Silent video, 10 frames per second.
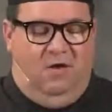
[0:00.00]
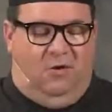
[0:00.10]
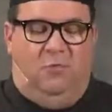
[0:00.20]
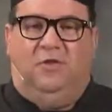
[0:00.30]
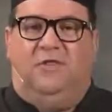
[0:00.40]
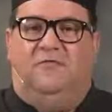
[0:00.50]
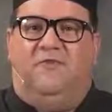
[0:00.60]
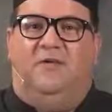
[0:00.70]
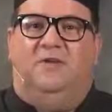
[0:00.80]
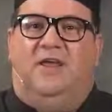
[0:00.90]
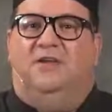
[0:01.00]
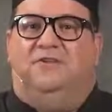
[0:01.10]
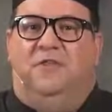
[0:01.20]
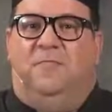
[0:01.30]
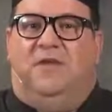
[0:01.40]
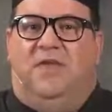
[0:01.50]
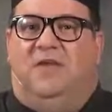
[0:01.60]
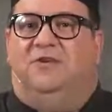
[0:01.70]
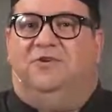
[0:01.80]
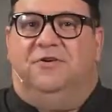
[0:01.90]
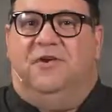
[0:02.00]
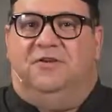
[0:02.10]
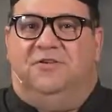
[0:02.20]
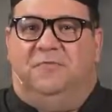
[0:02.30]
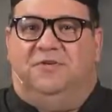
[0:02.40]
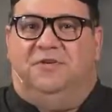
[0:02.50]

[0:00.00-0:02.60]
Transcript: are really the foundation that begins your customer's